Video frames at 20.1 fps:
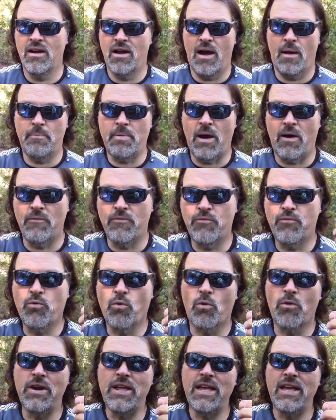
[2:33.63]
About
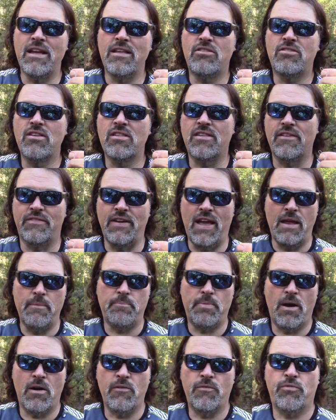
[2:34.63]
forty inches of eight
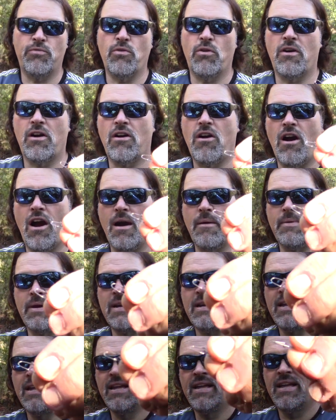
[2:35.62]
pound
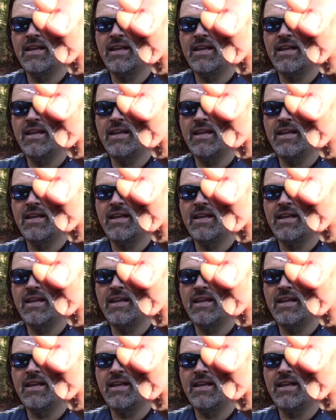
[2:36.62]
fluorocarbon